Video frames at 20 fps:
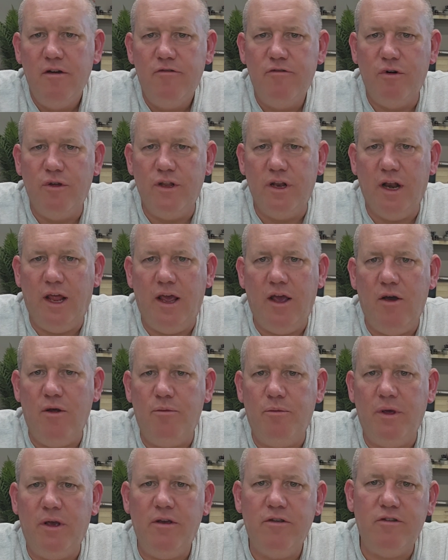
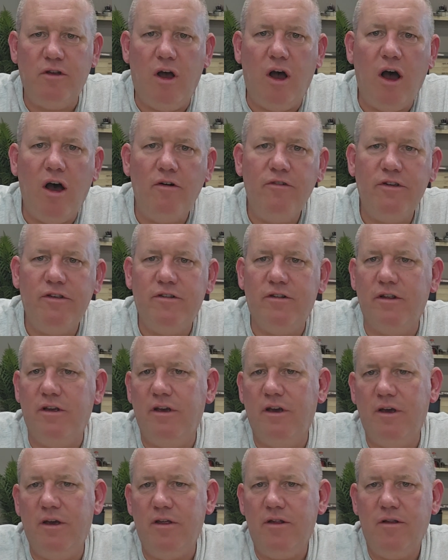layout, because
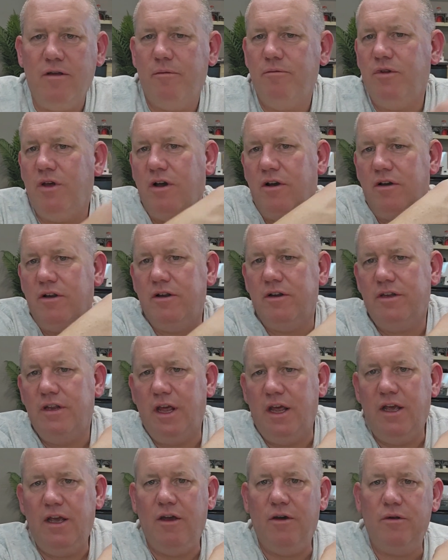obviously I'm not going to
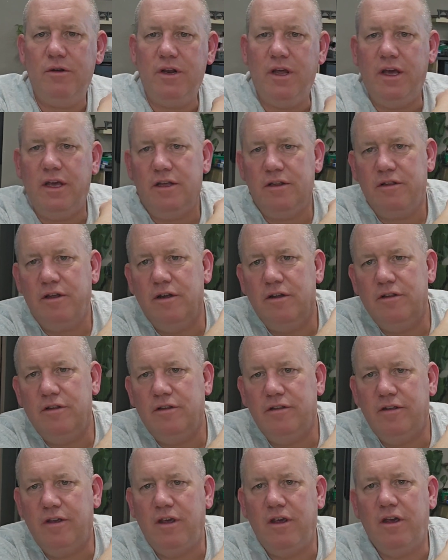take out like the
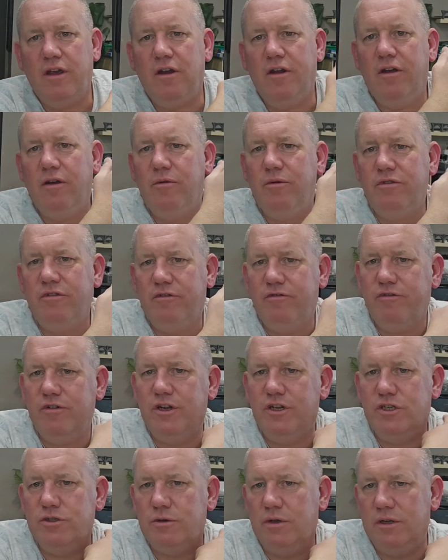sink area with the
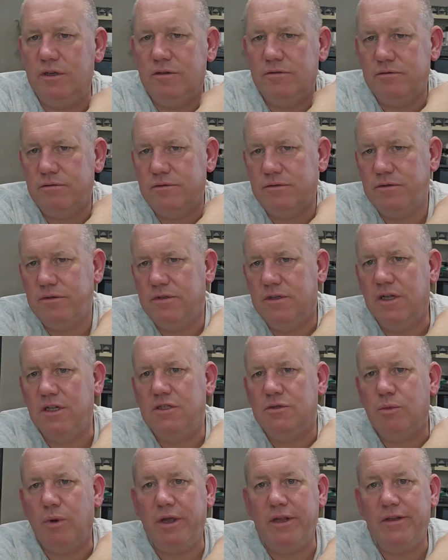fridge. Like,
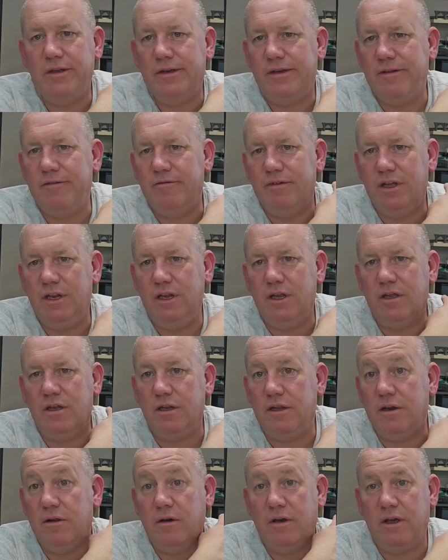that's way too convenient.
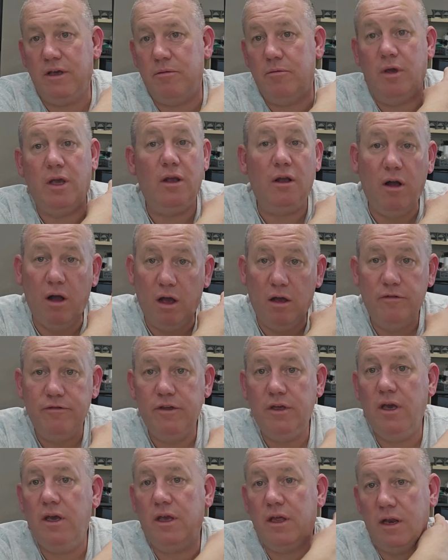I can make
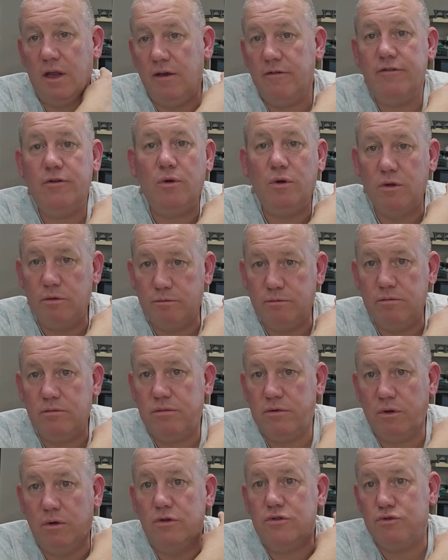coffee, I can have
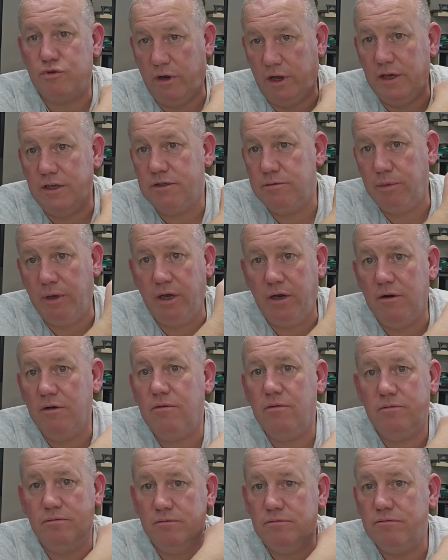cold drinks, beer,
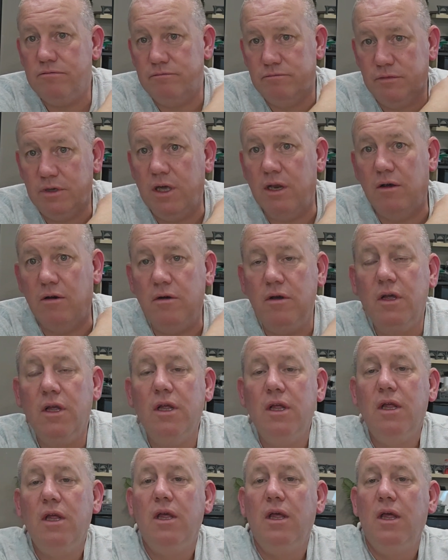
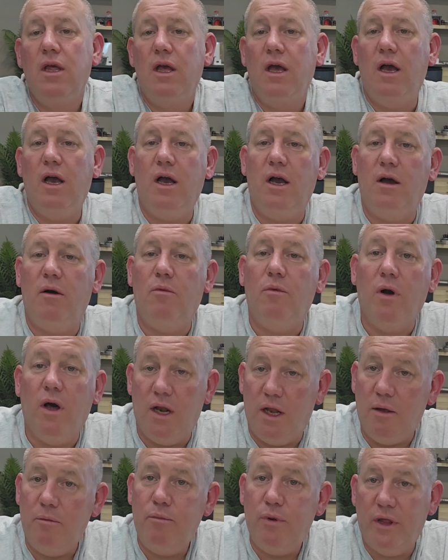
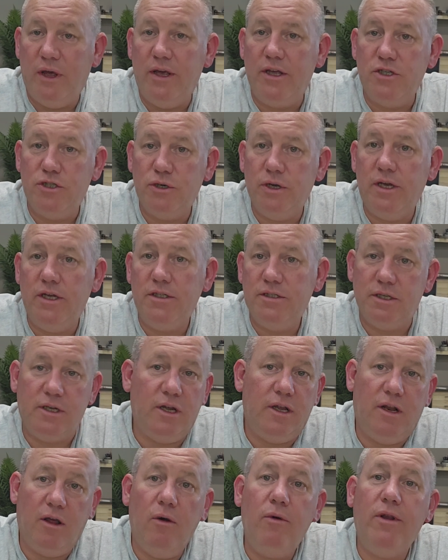while I'm playing trains, and
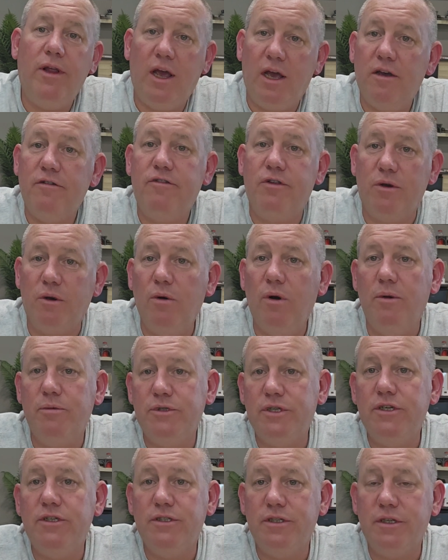I don't have to go
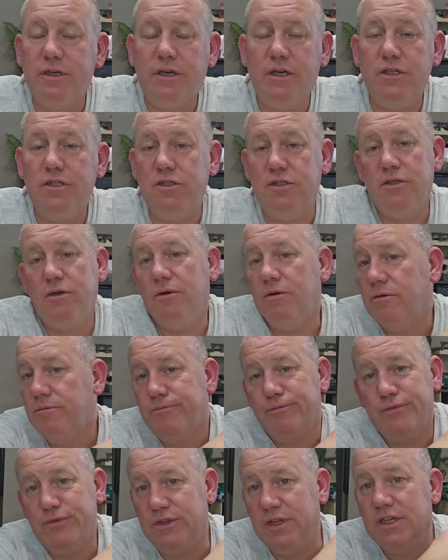upstairs in the kitchen. So
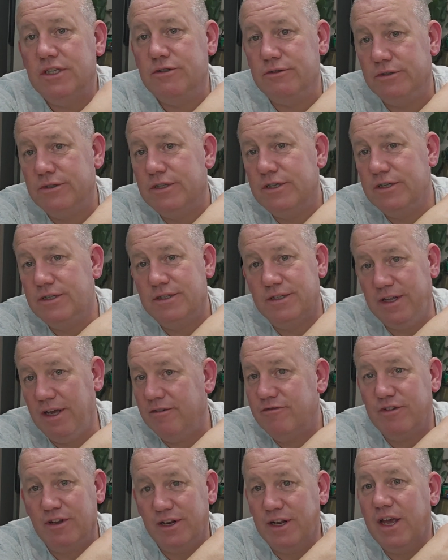this
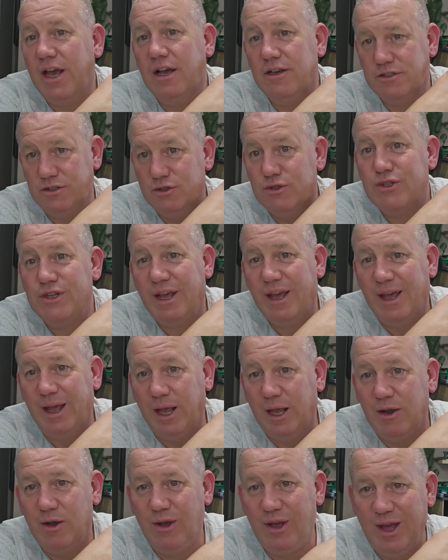definitely has to
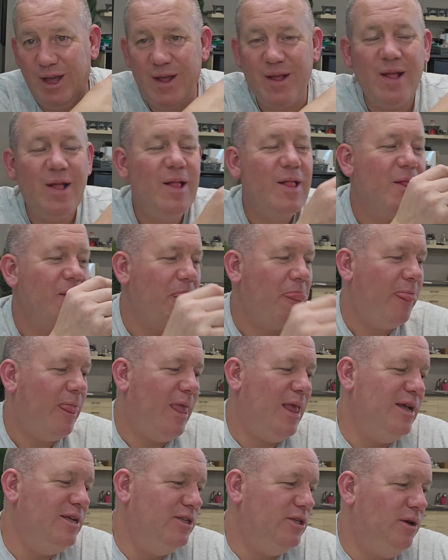stay. Okay,
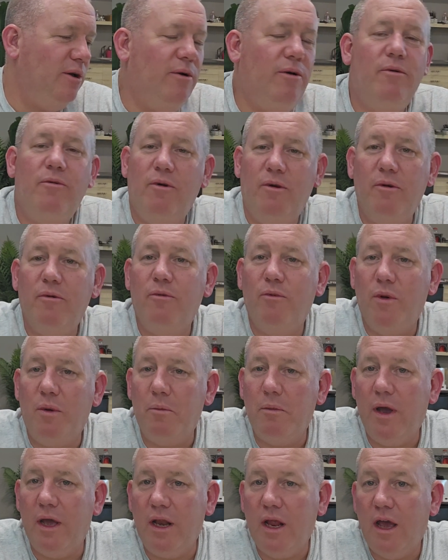so we
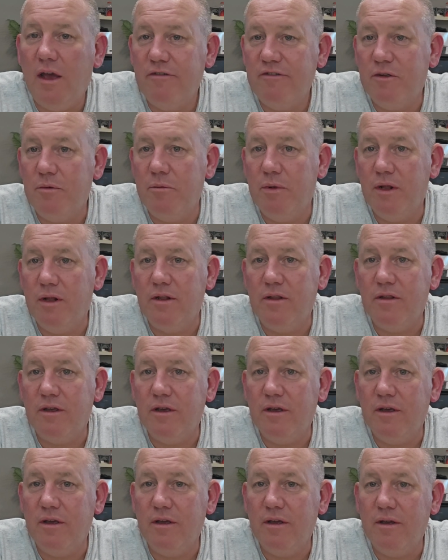might have to build.
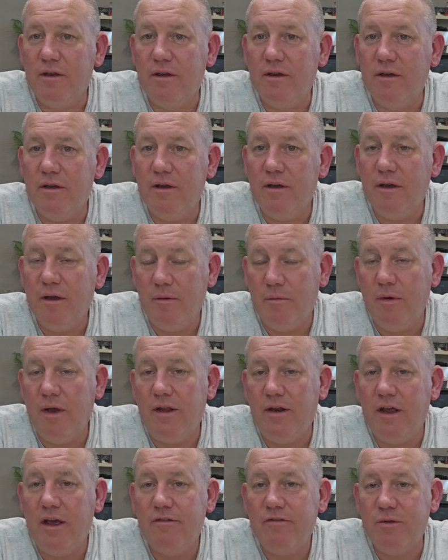I
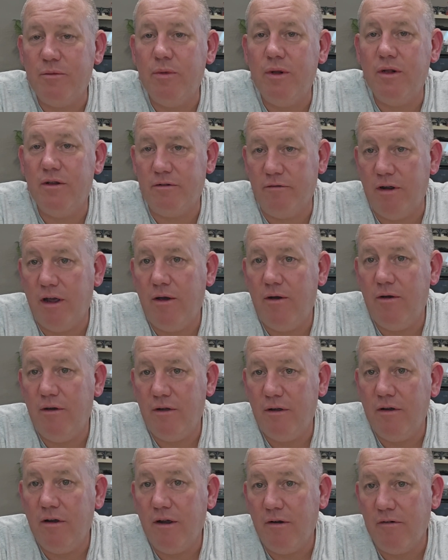might have to build
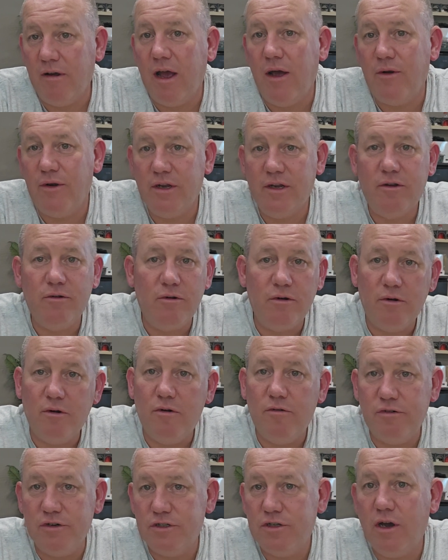around it or
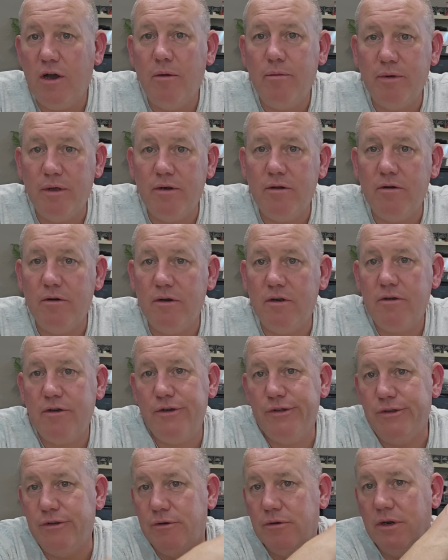over top it, or if
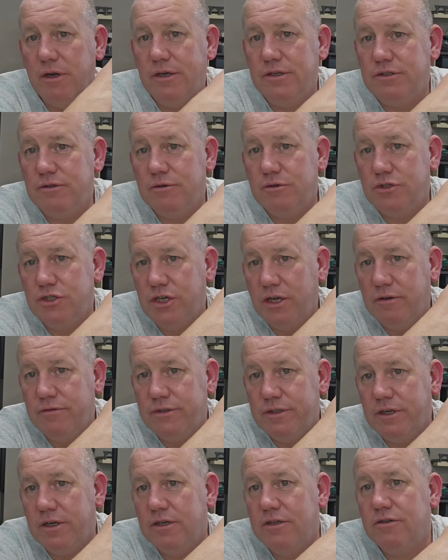it utilize those
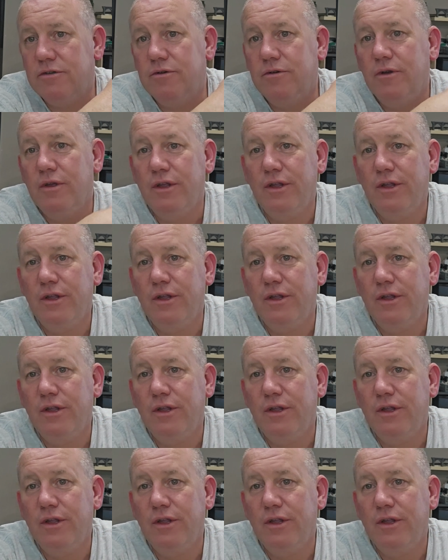shelves there to